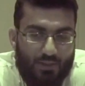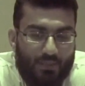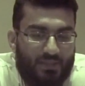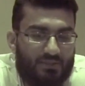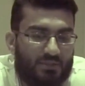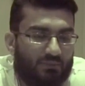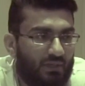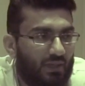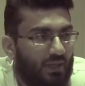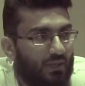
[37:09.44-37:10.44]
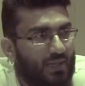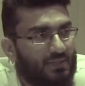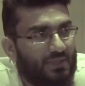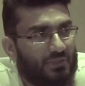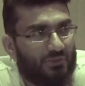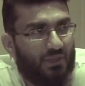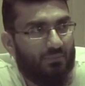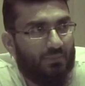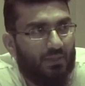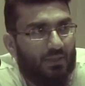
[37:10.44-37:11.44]
The Messenger of Allah, alayhi salatu
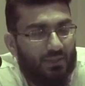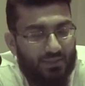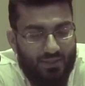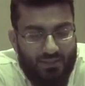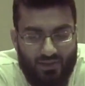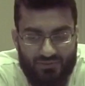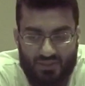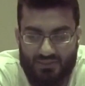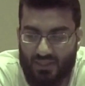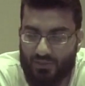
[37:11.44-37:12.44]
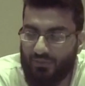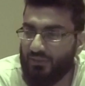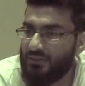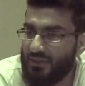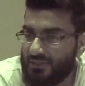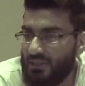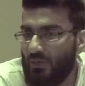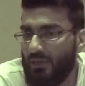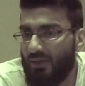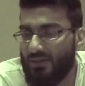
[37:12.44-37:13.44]
wasalam, he announced the death of An-Najashi
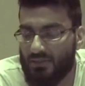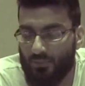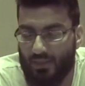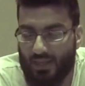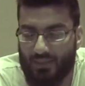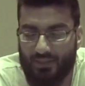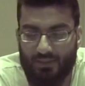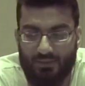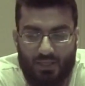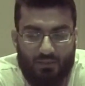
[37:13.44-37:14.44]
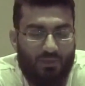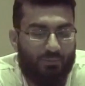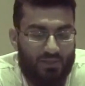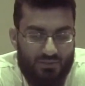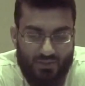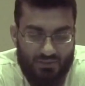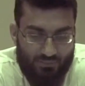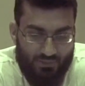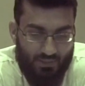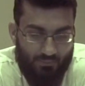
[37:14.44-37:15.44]
when he passed away, and then they prayed a janazah
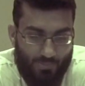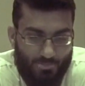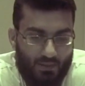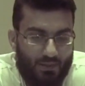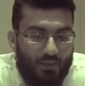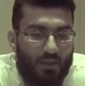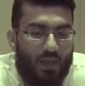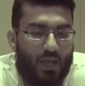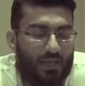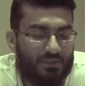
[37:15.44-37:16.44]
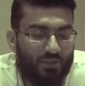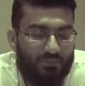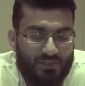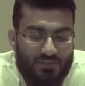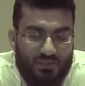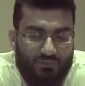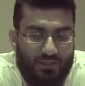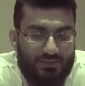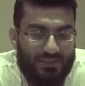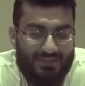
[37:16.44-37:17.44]
prayer. So the Messenger
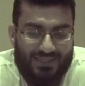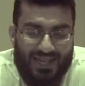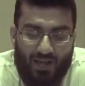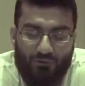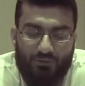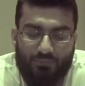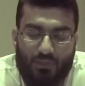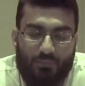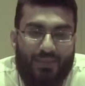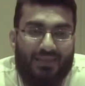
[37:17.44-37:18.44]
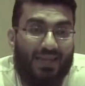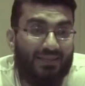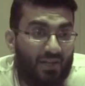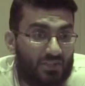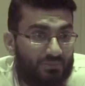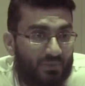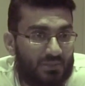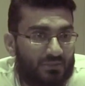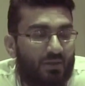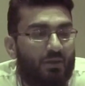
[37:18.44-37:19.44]
is allowed to make
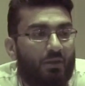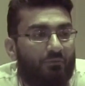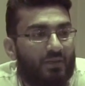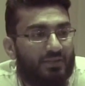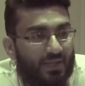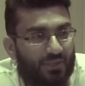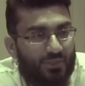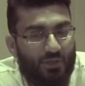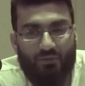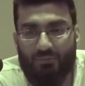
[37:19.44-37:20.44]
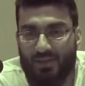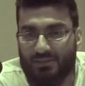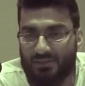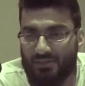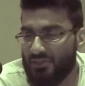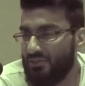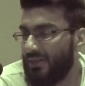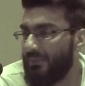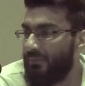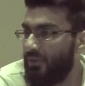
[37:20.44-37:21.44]
announcements for the death of a person just to
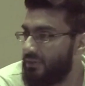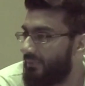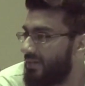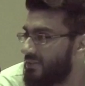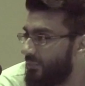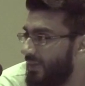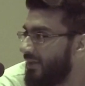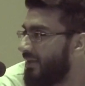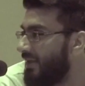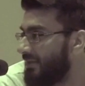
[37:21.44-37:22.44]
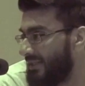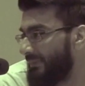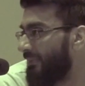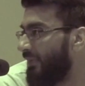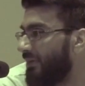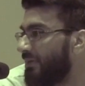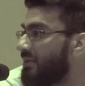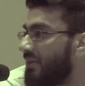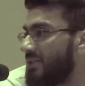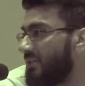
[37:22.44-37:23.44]
let people know he's passed away, to let people know that
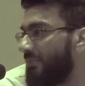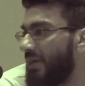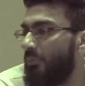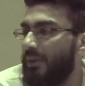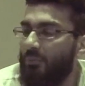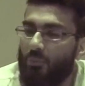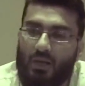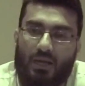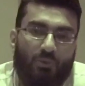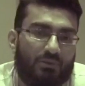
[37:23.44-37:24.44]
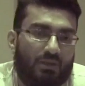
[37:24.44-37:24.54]
janazah prayer will be at a